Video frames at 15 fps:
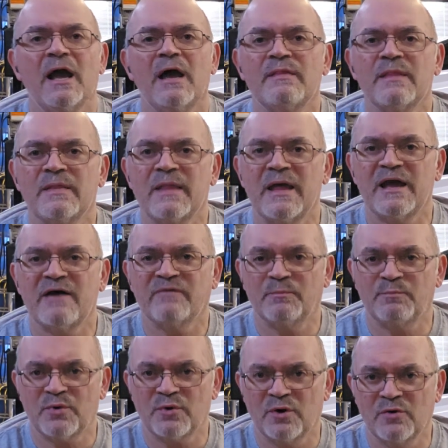And then they have a
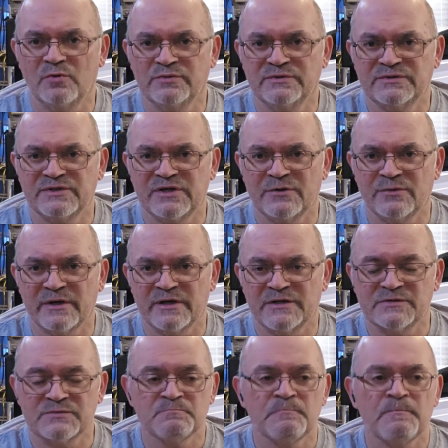Pro
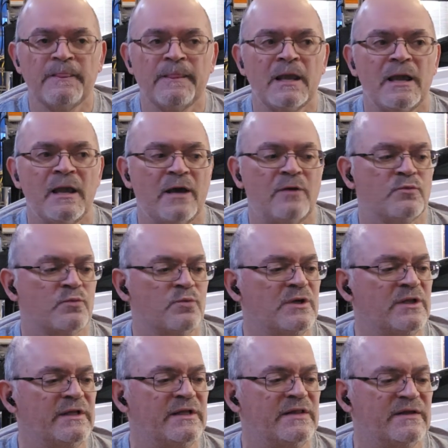series. And
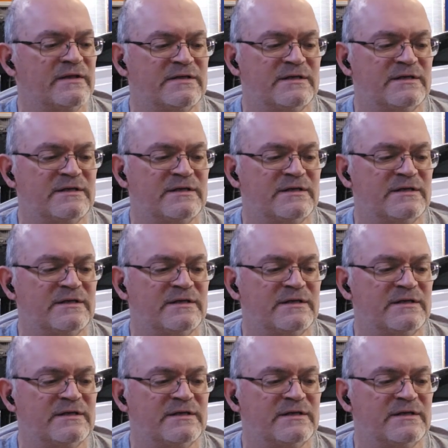really the